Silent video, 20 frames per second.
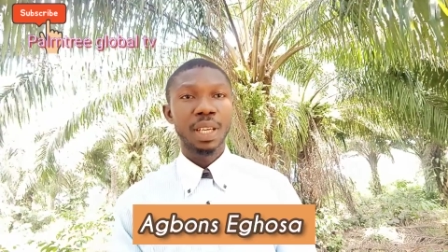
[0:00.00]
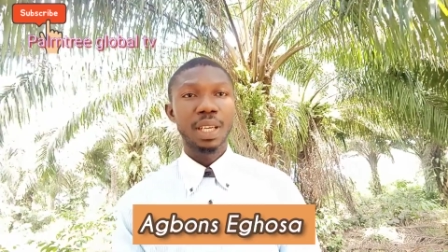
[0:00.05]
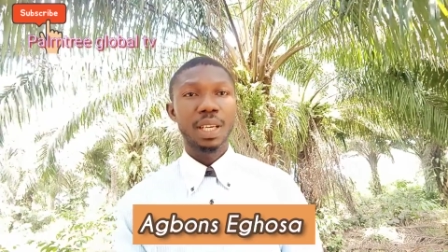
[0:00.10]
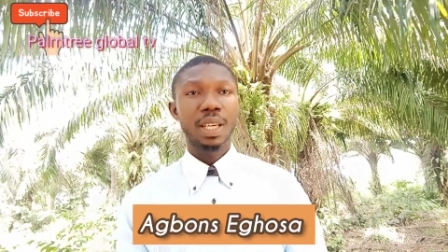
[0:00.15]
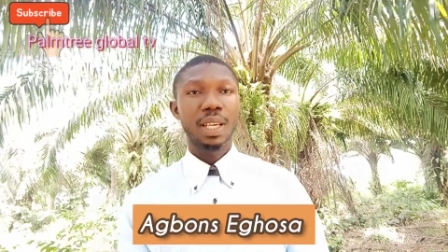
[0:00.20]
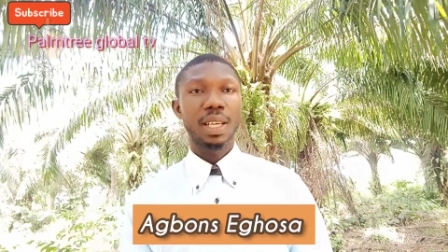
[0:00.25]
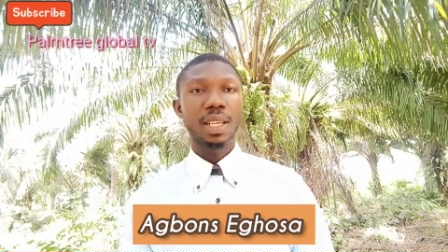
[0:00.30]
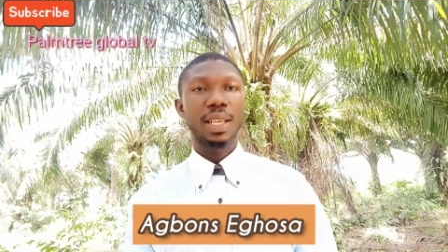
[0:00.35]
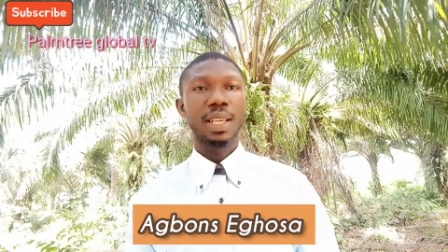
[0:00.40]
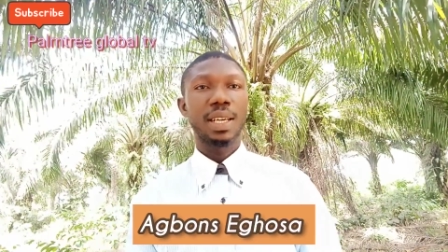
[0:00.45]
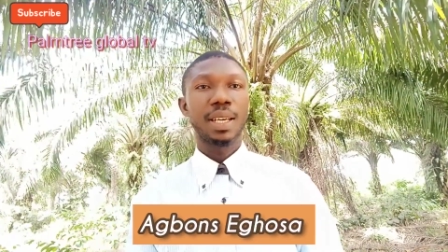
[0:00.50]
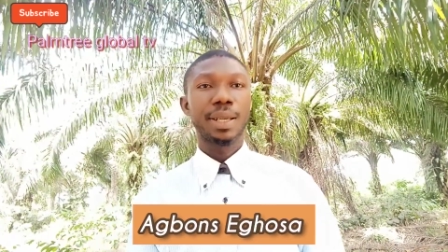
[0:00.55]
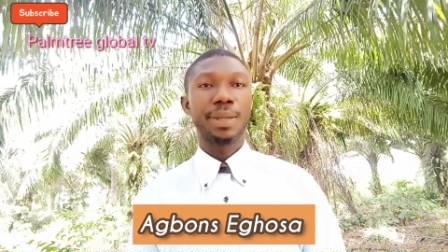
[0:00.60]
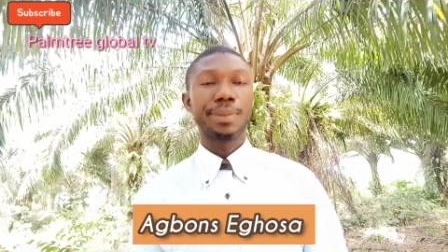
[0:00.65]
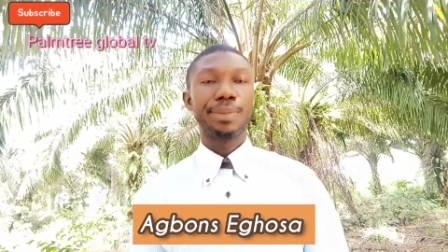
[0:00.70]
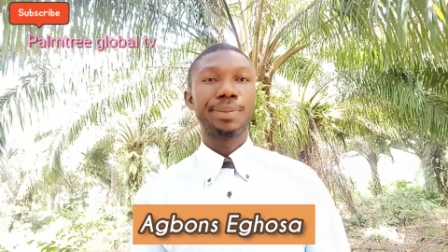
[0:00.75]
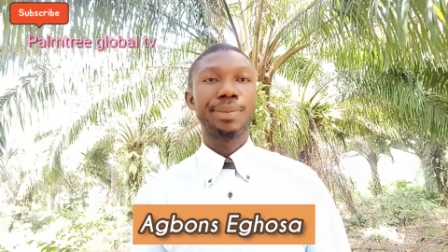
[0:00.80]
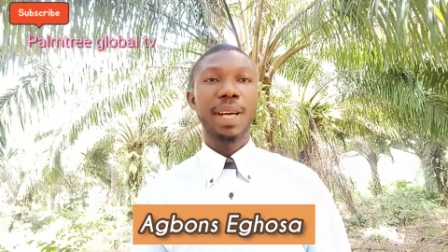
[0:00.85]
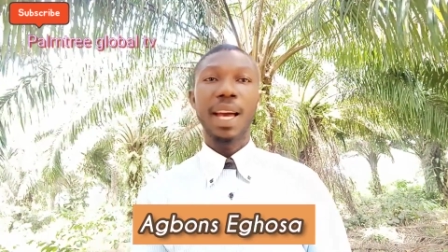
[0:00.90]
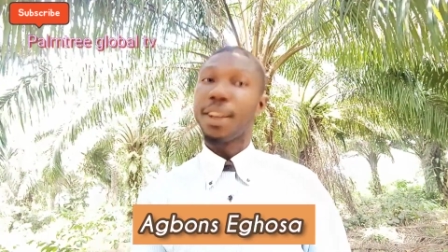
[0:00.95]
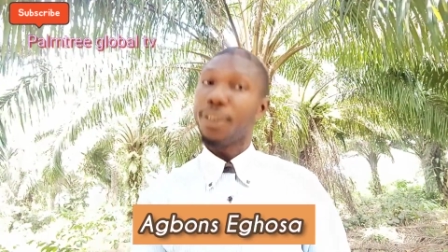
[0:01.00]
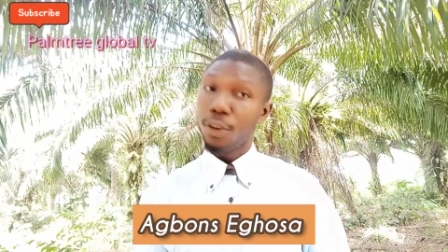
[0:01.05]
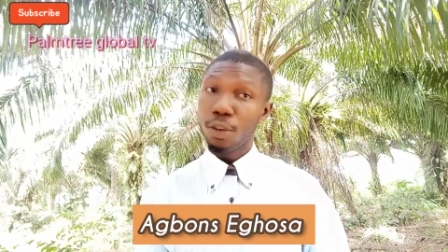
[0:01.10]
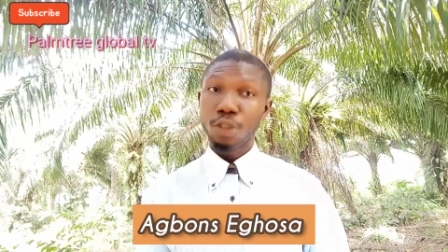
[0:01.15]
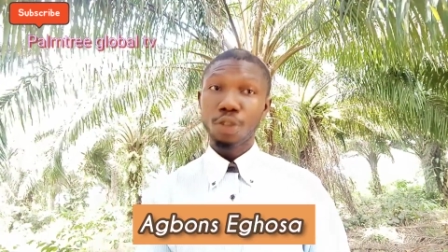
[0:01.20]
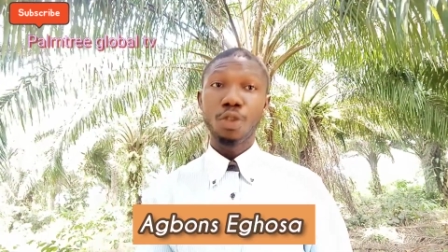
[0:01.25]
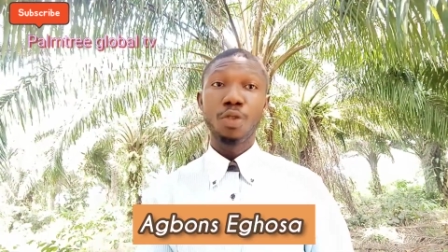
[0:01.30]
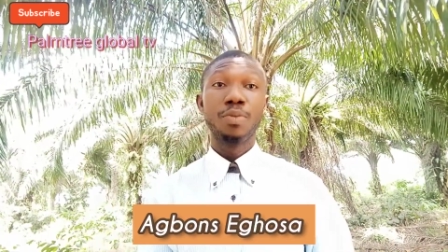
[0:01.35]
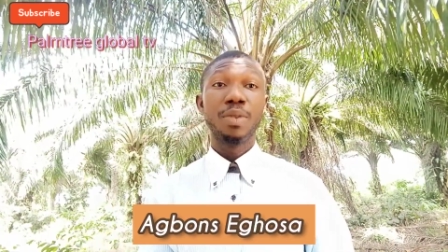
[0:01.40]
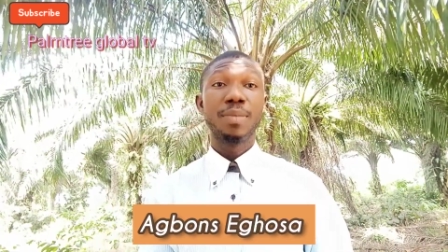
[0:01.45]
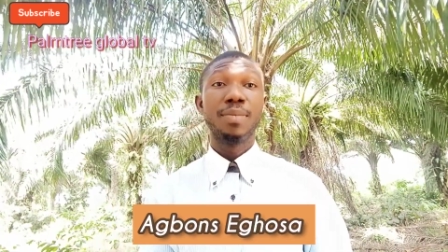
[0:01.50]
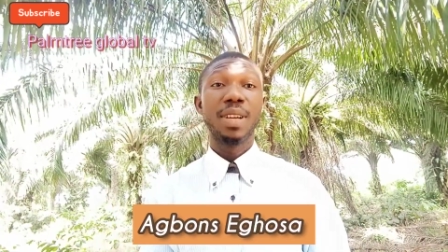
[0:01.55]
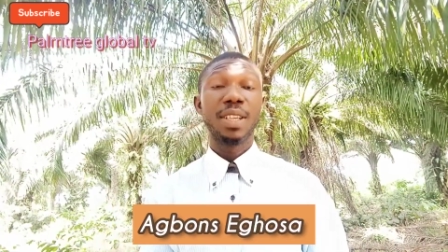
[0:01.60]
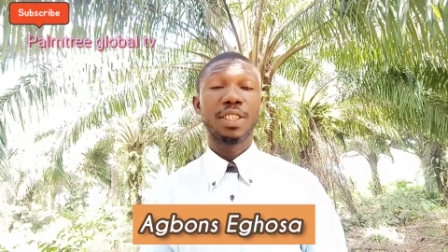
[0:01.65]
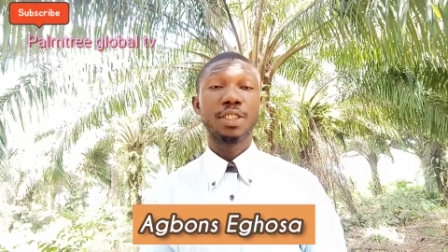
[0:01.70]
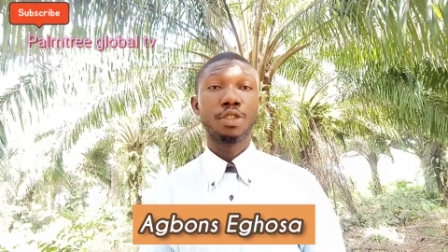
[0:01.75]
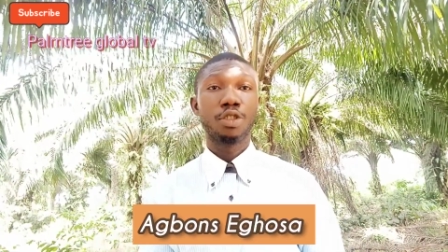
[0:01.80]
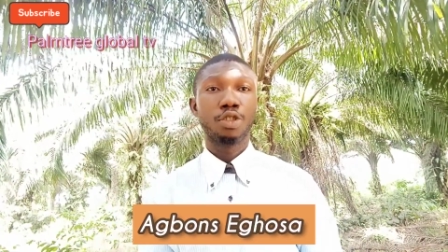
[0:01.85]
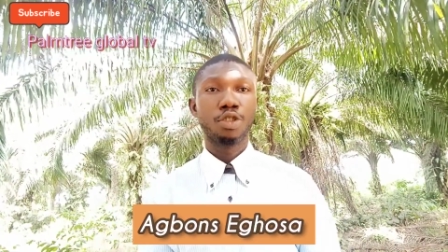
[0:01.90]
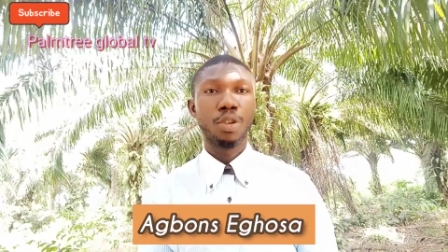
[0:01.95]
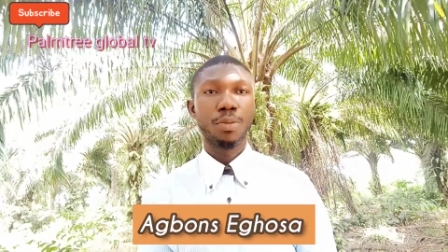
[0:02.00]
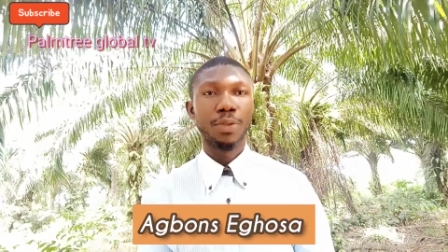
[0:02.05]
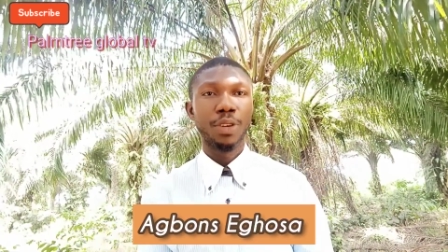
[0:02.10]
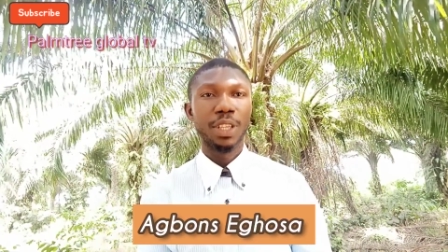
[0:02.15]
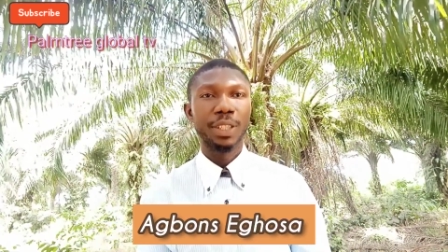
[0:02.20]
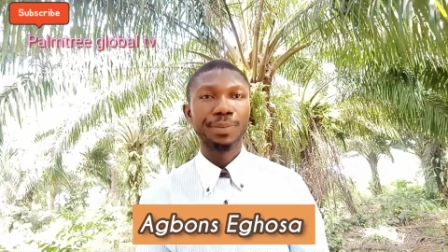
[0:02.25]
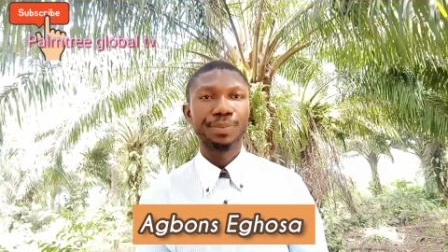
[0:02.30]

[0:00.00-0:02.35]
and um, I know it's going to be a blessing to somebody.